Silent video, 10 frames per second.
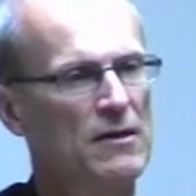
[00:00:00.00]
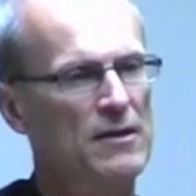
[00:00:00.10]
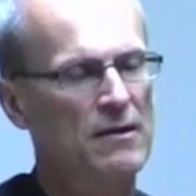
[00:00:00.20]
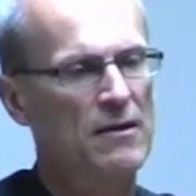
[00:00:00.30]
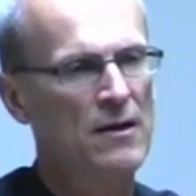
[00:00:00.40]

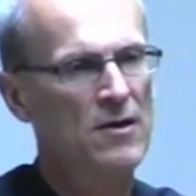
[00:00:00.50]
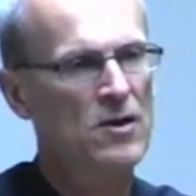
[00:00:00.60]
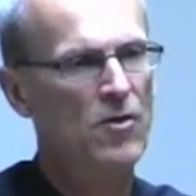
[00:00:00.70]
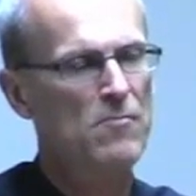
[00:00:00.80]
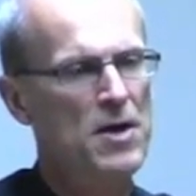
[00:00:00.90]
the you
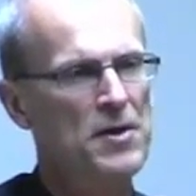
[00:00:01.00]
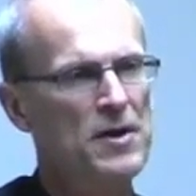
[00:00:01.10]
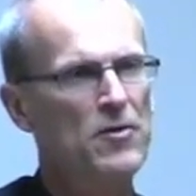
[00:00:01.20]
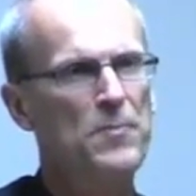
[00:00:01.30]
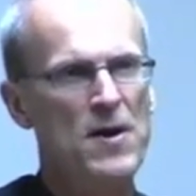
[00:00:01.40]
know the building
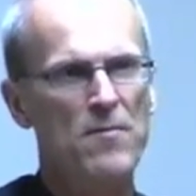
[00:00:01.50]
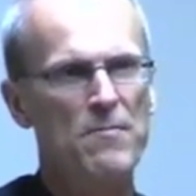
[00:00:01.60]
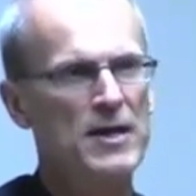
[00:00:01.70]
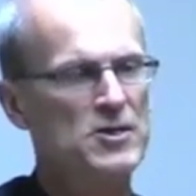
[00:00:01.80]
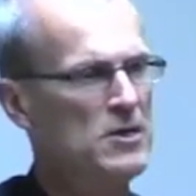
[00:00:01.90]
of the
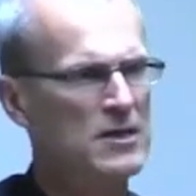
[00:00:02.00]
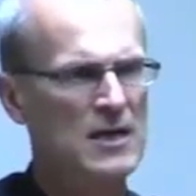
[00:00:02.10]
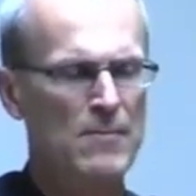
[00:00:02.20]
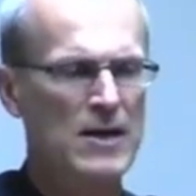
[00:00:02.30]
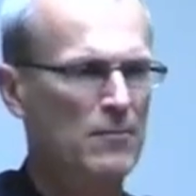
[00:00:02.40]
pyramids, and you
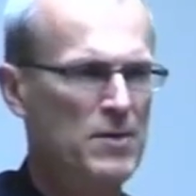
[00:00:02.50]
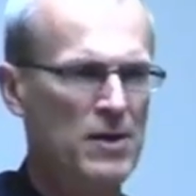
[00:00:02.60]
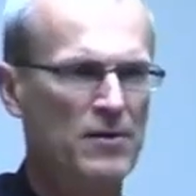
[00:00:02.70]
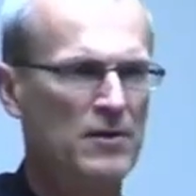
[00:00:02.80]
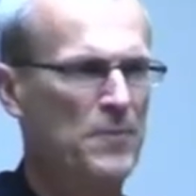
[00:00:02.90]
think about the
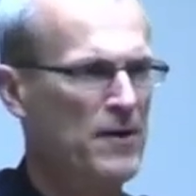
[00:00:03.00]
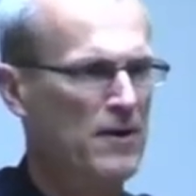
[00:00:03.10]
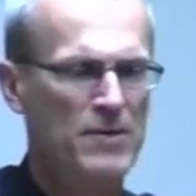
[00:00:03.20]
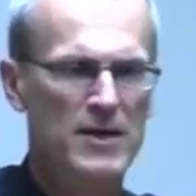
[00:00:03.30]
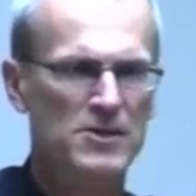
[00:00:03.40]
building of the
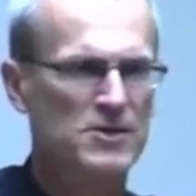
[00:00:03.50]
pyramids,